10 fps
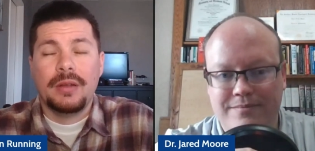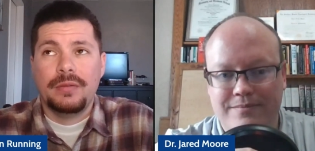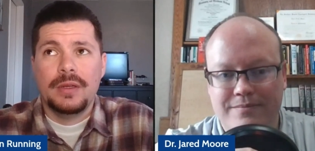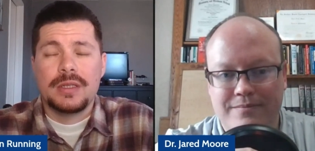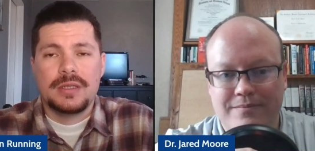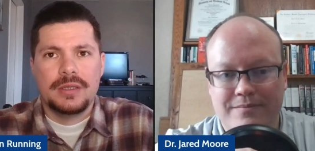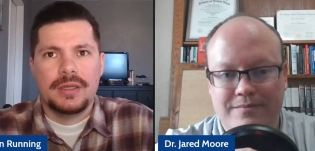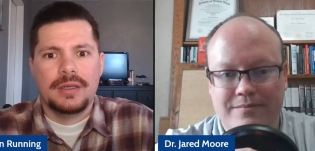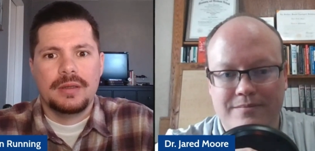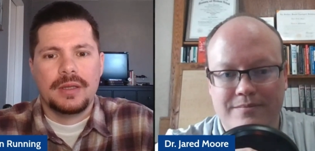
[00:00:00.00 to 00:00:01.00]
Speaker 1: I finished
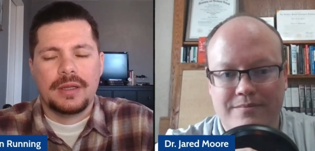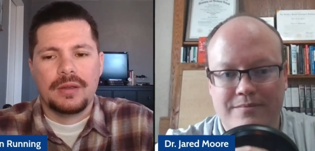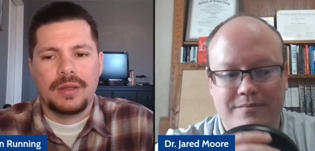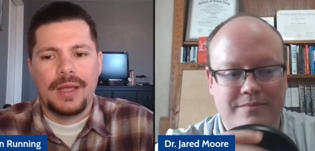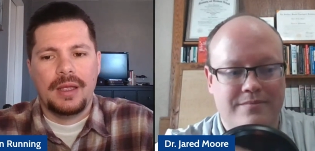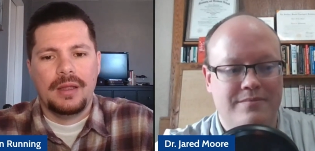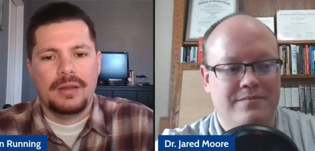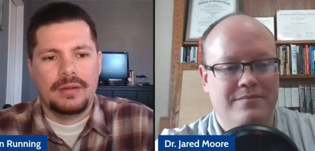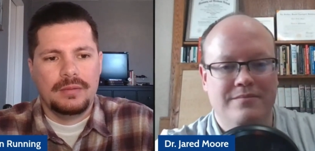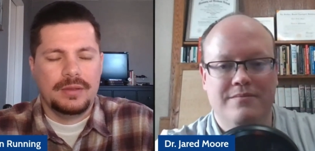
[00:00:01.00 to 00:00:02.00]
it like late
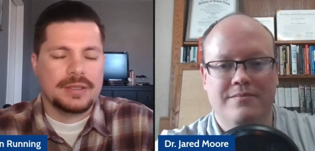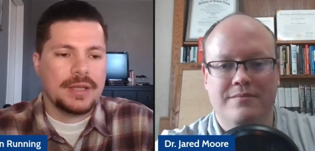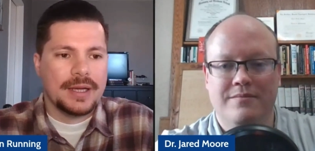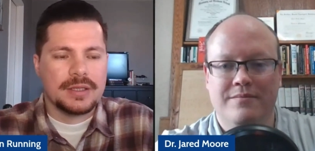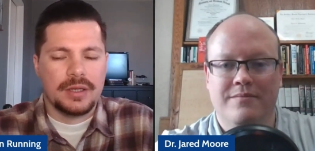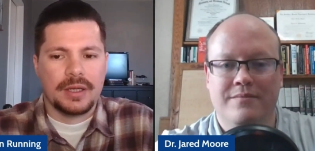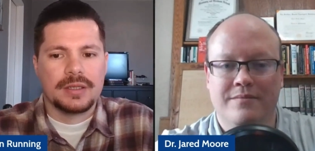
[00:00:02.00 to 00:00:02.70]
this last year, like